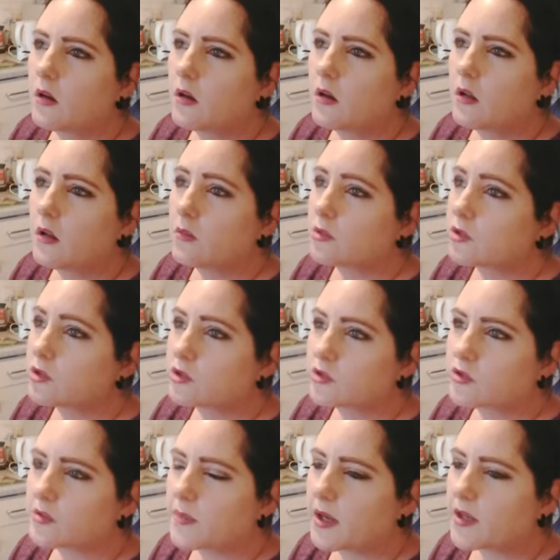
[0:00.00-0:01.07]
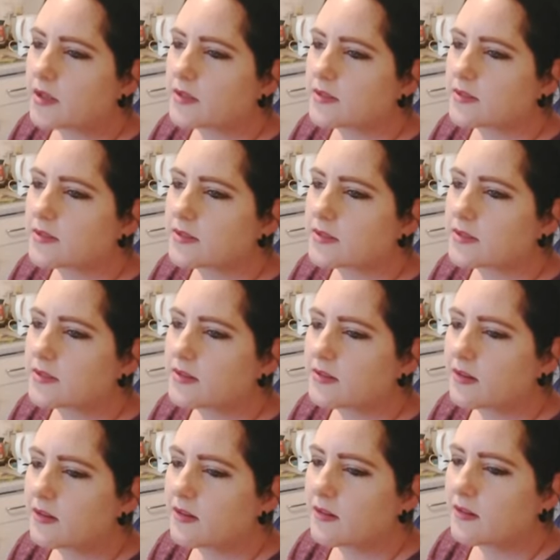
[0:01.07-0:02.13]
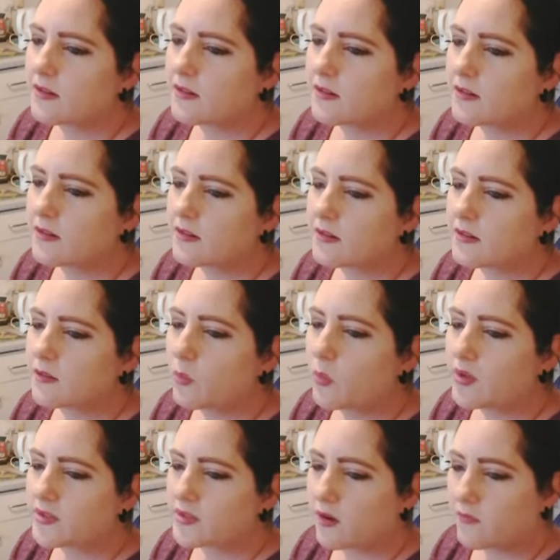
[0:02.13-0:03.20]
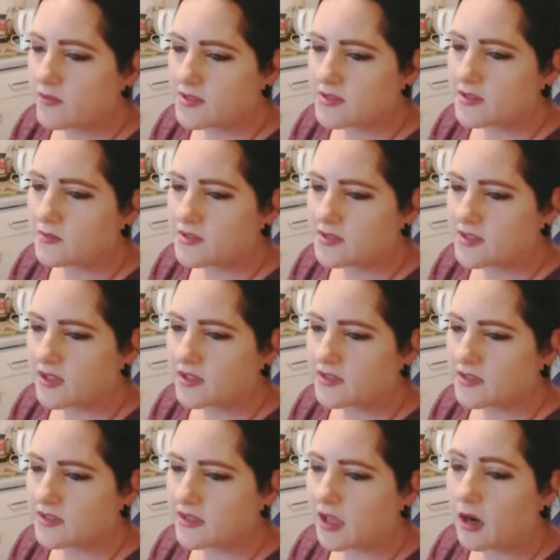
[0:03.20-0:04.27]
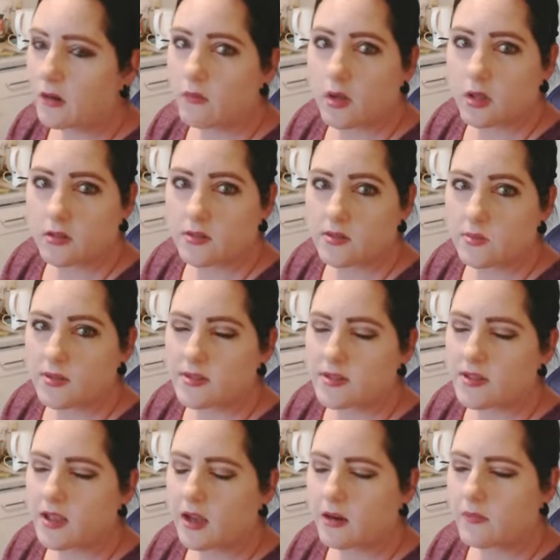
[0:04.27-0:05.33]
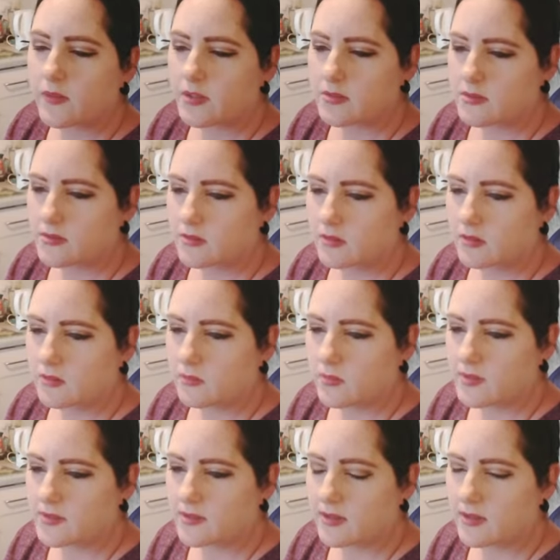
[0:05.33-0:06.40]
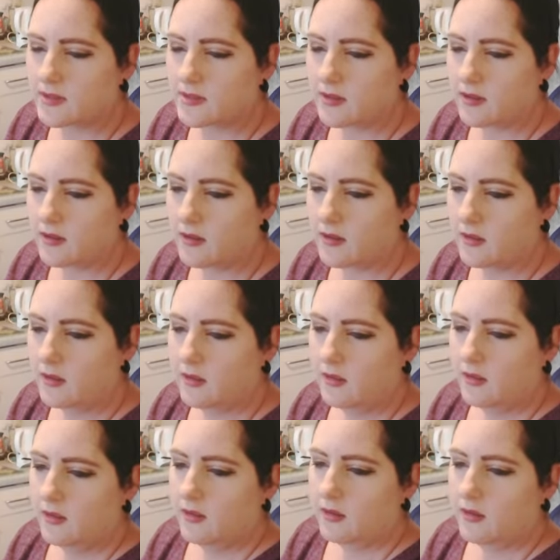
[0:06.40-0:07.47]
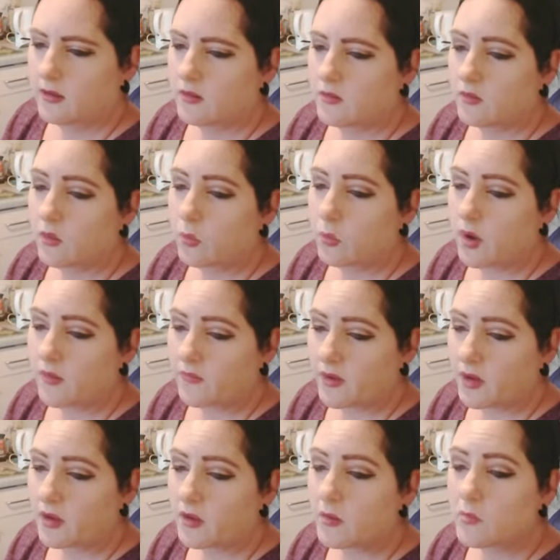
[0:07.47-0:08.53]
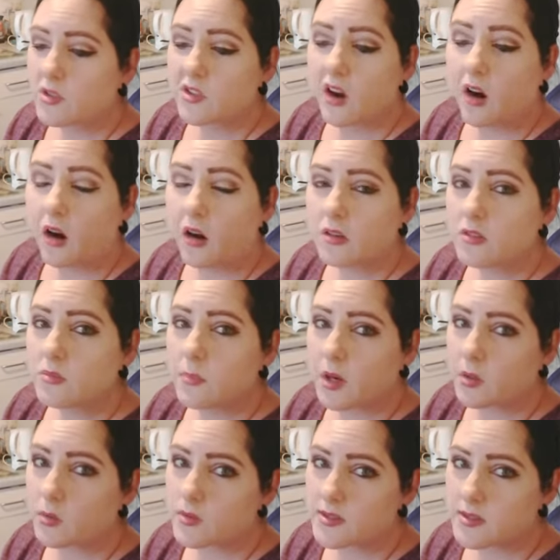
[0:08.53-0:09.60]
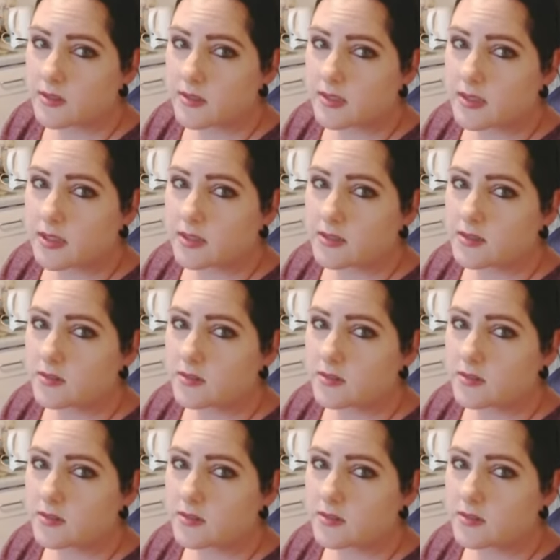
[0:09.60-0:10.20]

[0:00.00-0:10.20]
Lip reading: It was just amazing. We stayed in a caravan because it was a caravan site we stayed at. And the weather, it was hot most of the days.